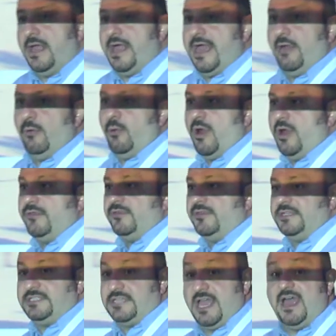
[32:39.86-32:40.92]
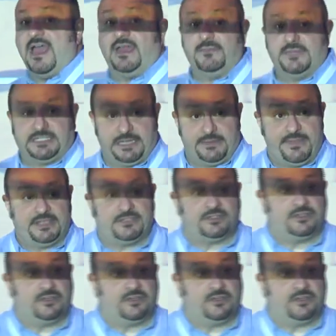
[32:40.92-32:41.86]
I want the time, as I mentioned